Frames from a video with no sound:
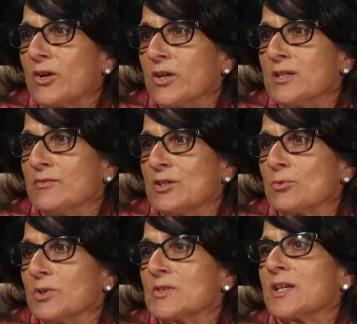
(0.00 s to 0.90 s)
where
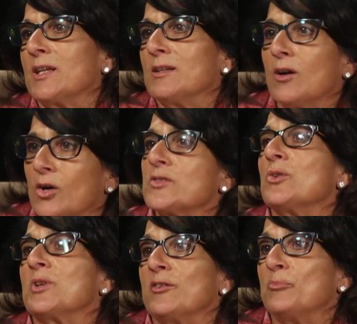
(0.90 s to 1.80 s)
individuals can
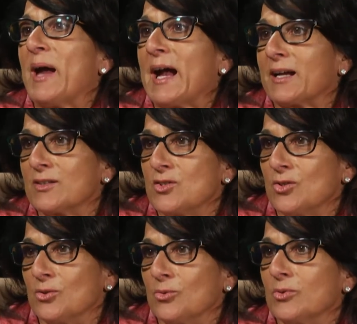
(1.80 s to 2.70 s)
also give back
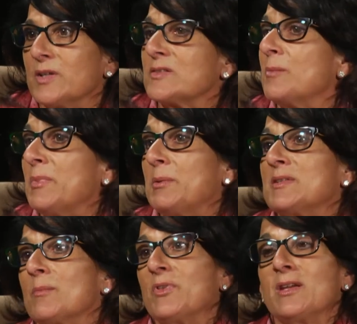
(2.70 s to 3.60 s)
to
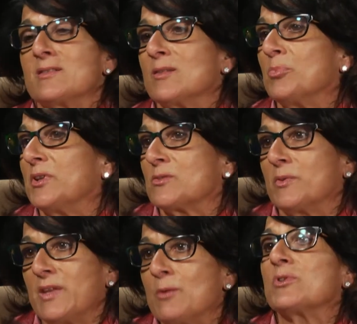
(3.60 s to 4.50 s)
maybe something as simple
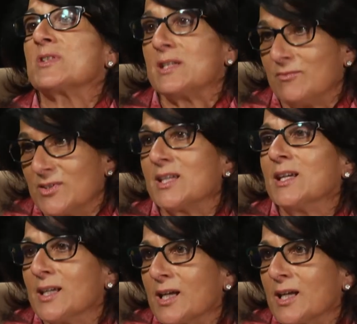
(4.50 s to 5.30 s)
as when they received